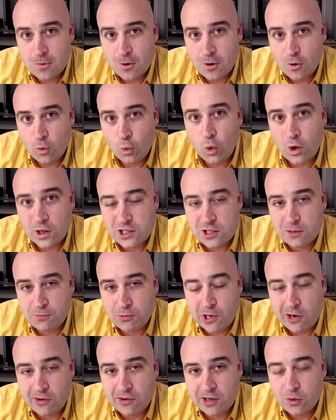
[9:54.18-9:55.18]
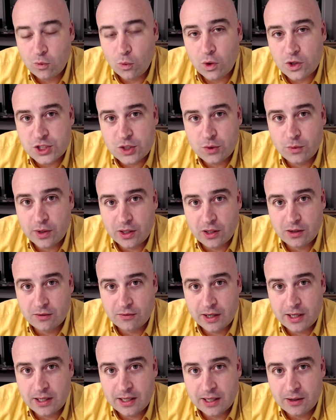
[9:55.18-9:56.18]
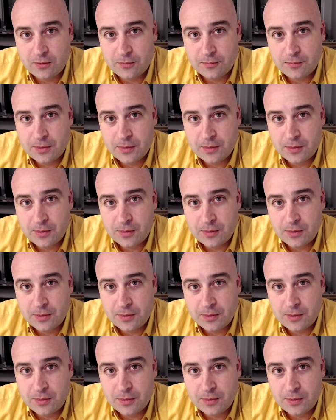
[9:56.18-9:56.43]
What's a priority? What's going on right now?